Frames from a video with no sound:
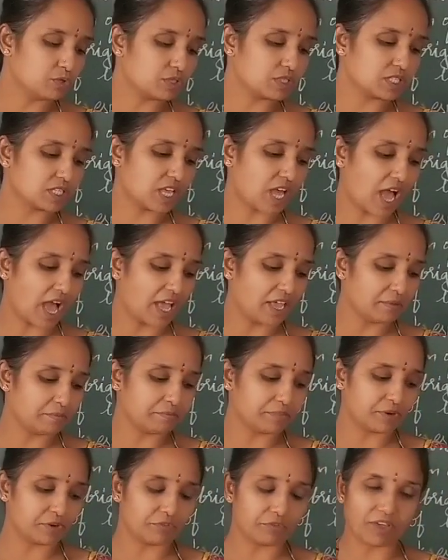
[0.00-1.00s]
sky
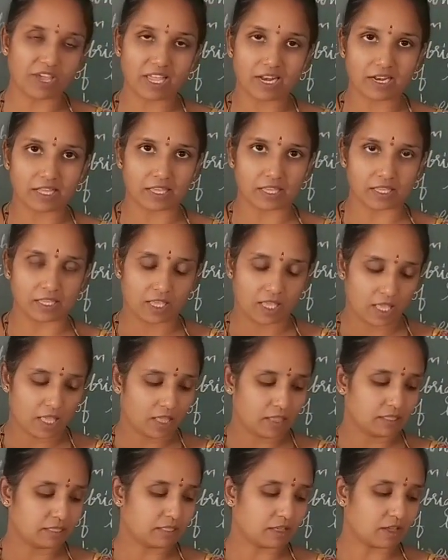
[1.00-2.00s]
prevailing.
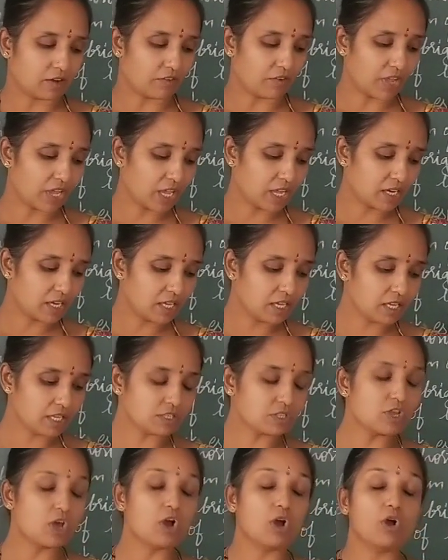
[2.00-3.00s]
The rain
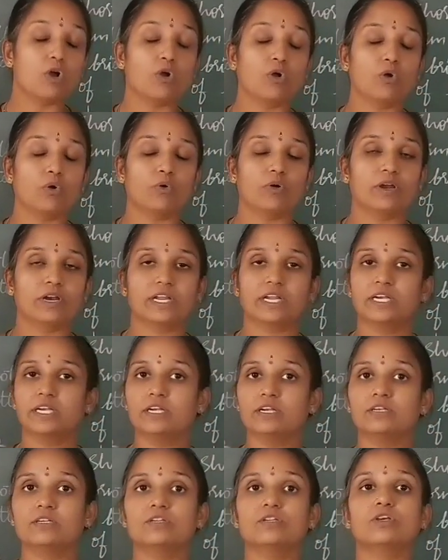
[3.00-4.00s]
is over
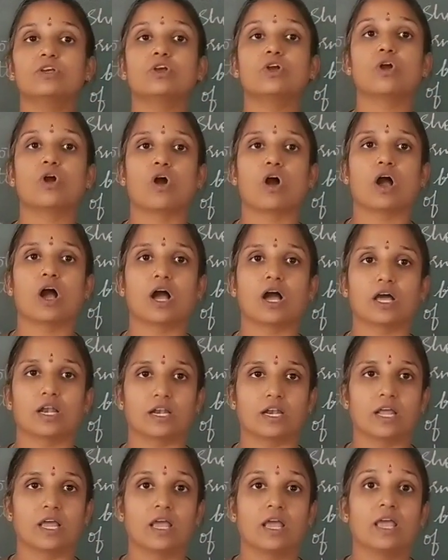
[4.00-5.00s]
and
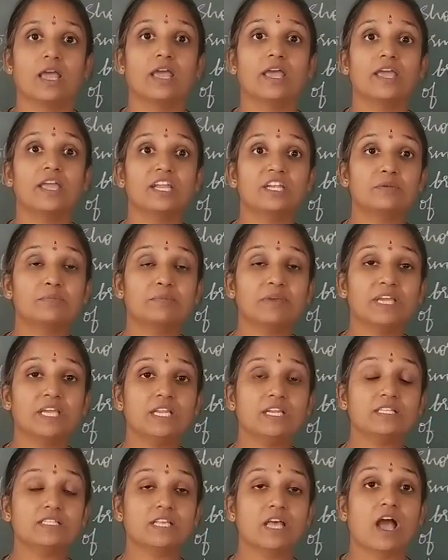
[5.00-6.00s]
gone. It
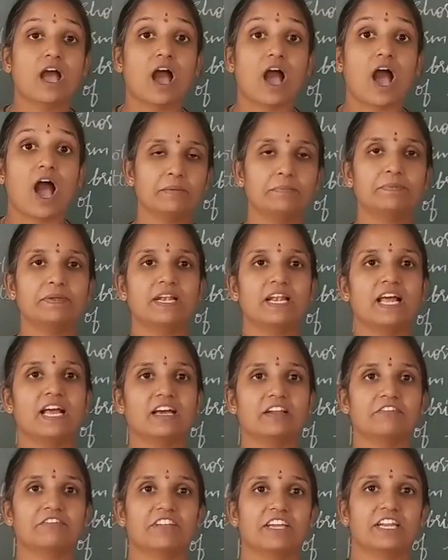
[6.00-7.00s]
means people
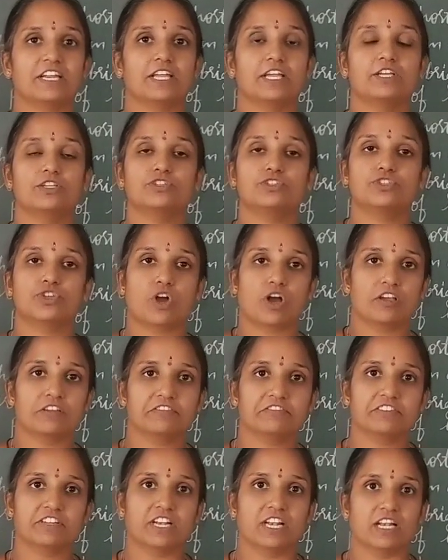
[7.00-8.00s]
are very
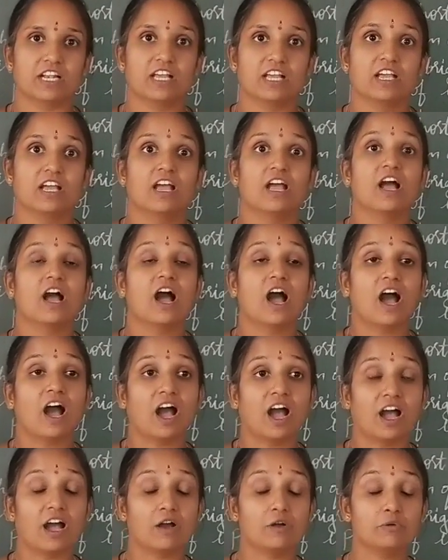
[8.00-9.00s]
joyful.
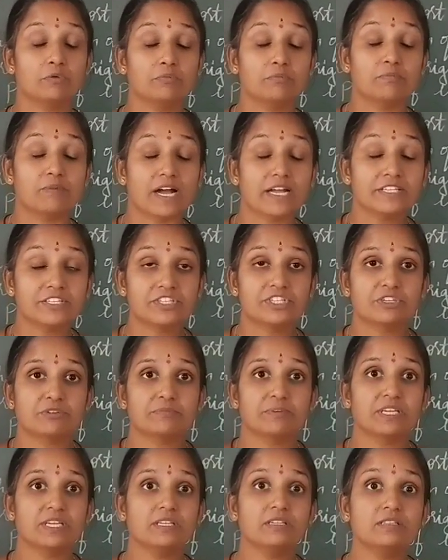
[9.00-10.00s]
How much
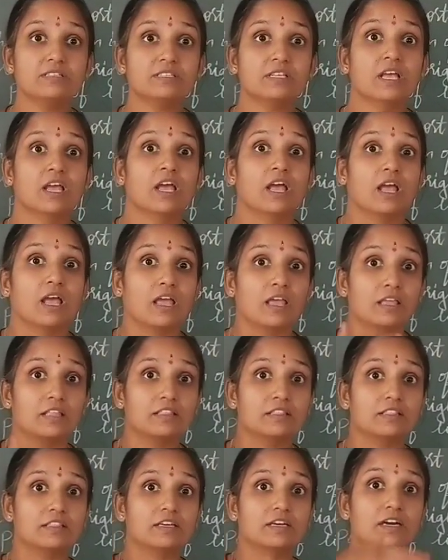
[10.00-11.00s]
means
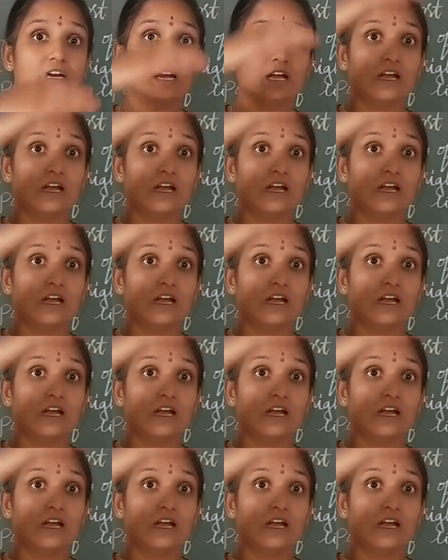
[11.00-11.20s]
in the